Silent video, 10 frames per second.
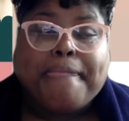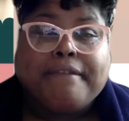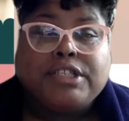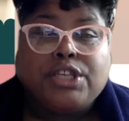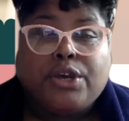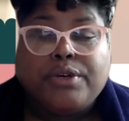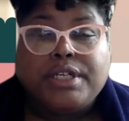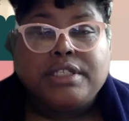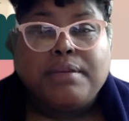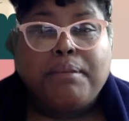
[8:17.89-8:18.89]
So
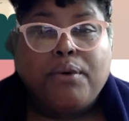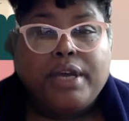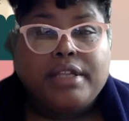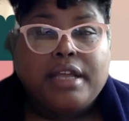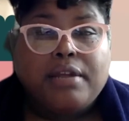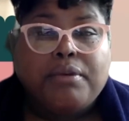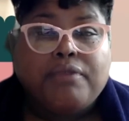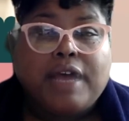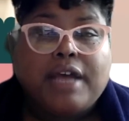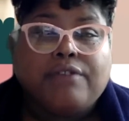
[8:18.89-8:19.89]
it's important that a
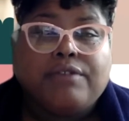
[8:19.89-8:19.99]
provider